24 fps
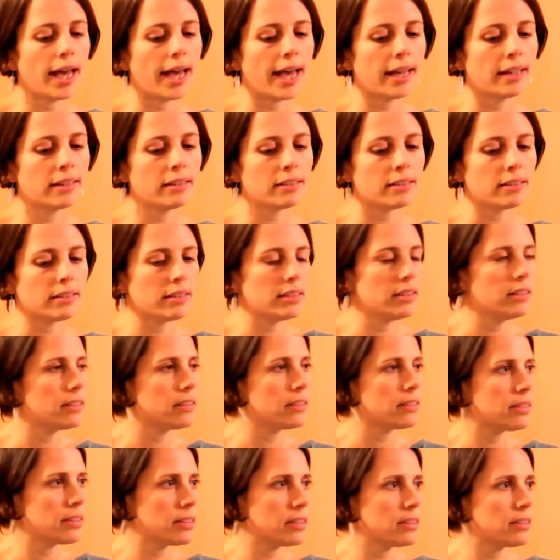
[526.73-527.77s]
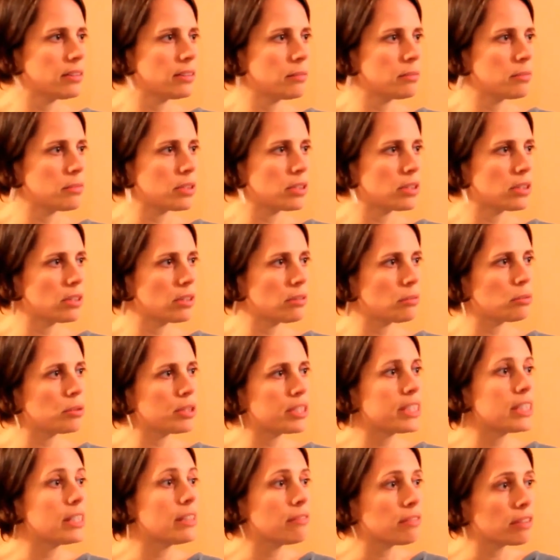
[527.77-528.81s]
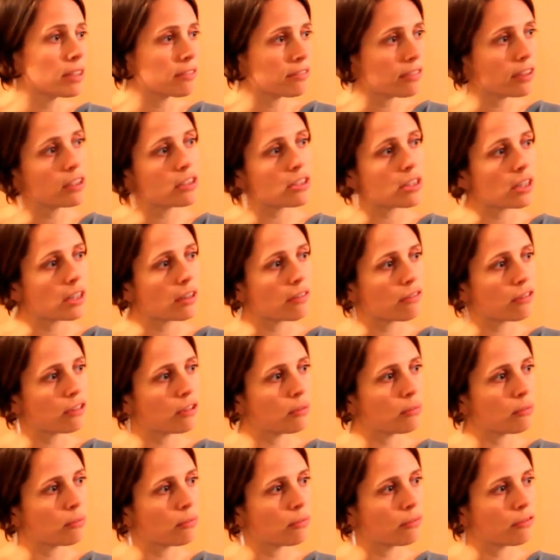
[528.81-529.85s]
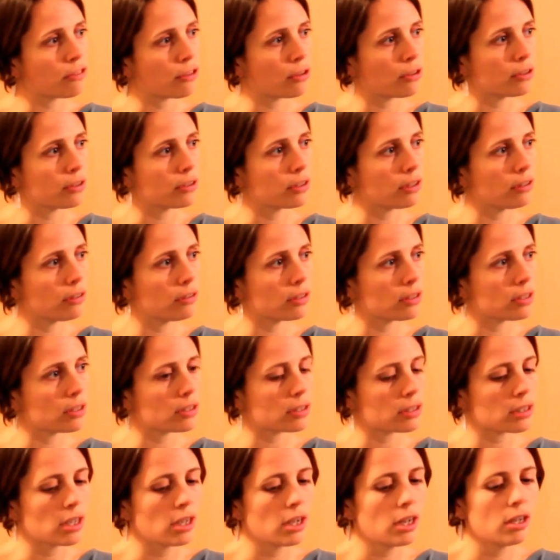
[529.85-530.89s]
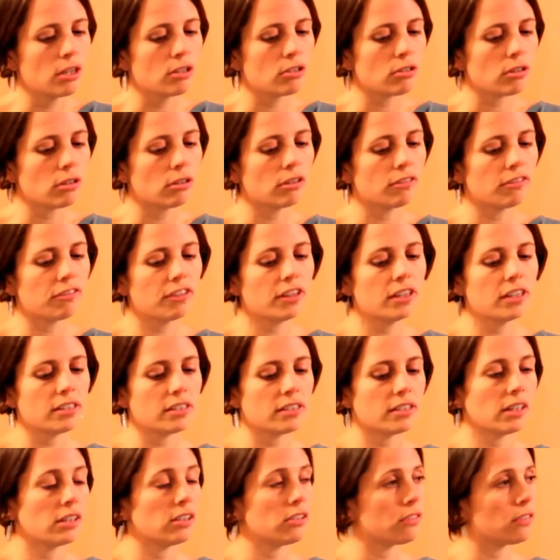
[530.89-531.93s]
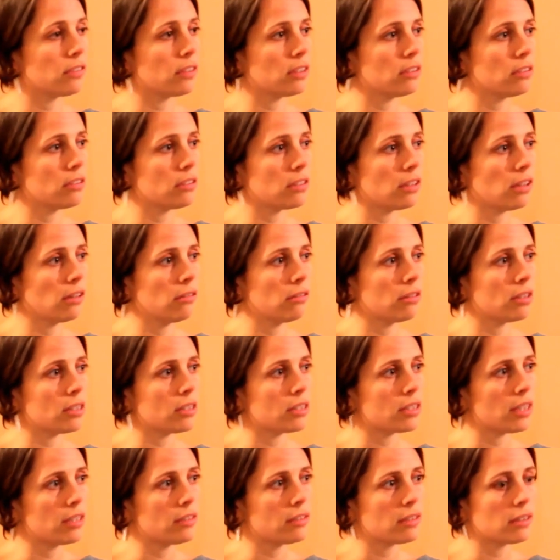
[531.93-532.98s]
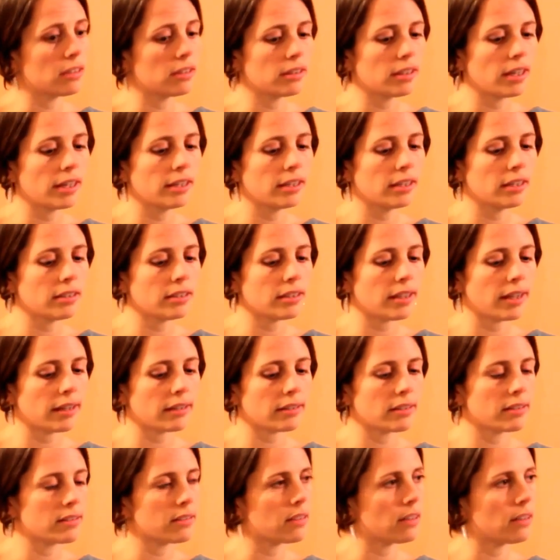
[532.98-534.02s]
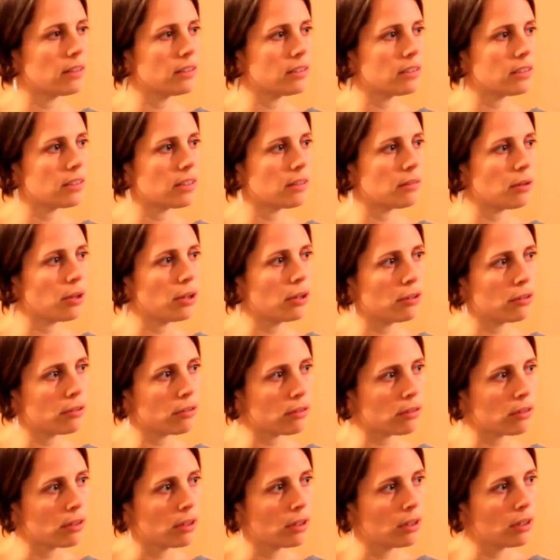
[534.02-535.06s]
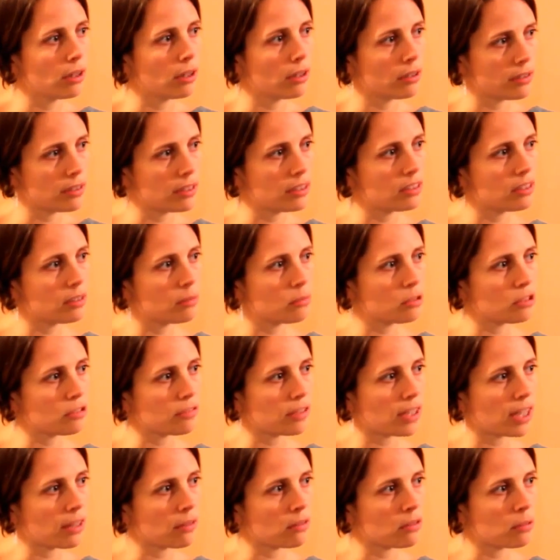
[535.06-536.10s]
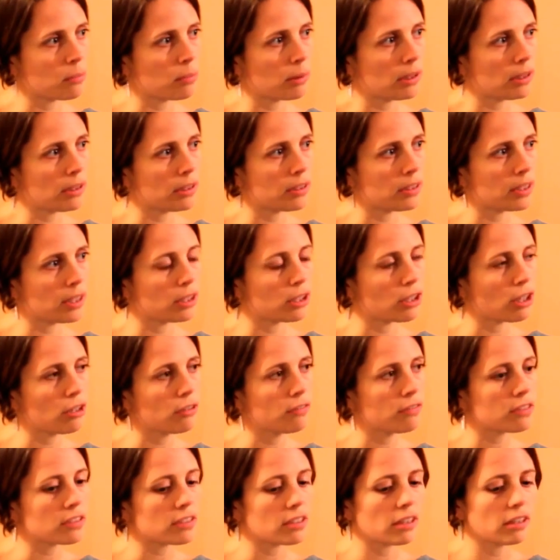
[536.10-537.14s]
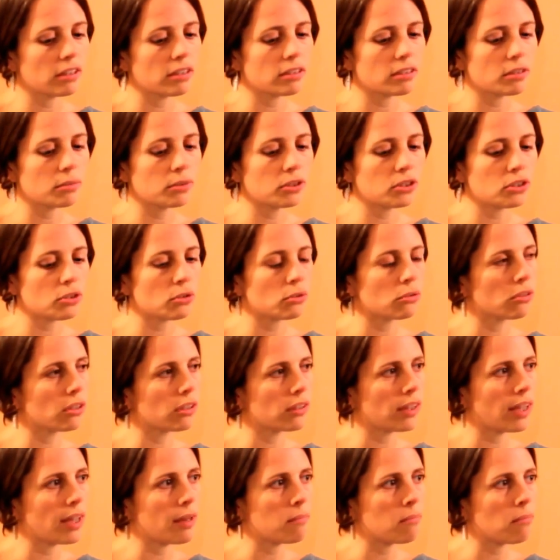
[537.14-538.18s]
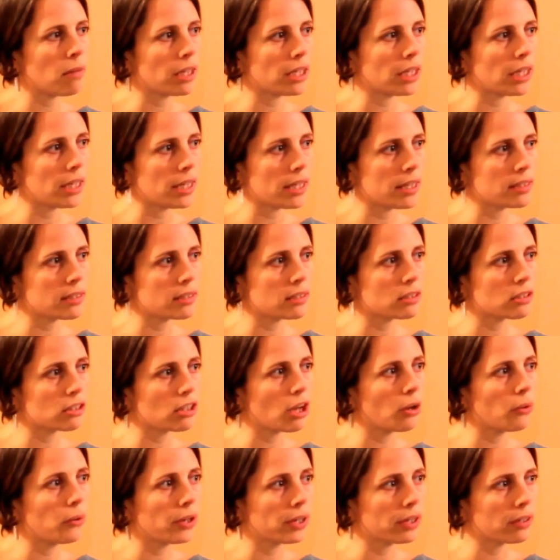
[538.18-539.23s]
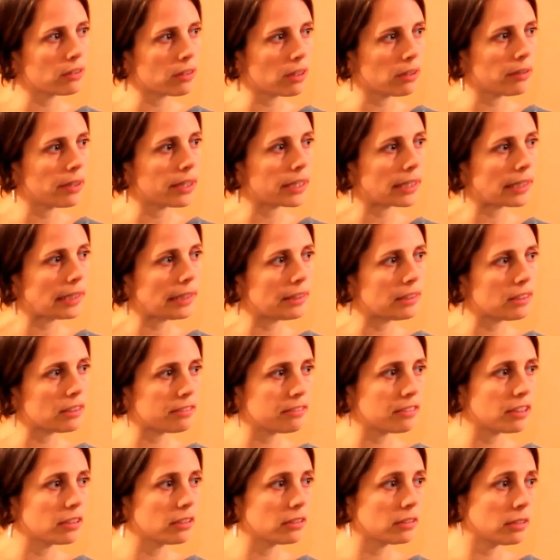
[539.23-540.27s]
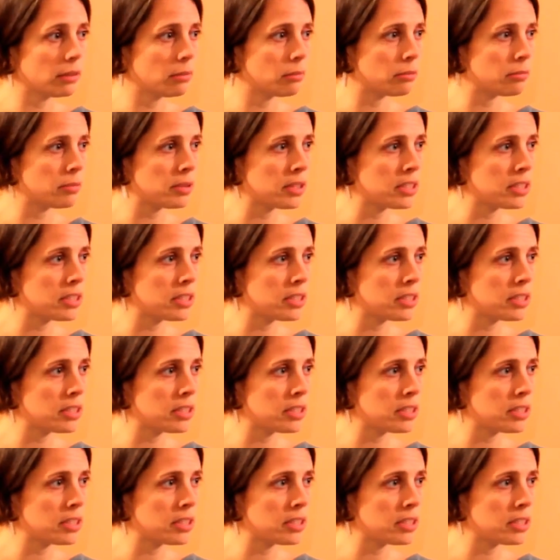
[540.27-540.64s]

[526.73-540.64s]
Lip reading: and these are systems that are receiving funding from foreign donors. So the first stage for those donors is that they need to exercise their own systems of accountability and oversight to ensure that their money isn't going directly to fund human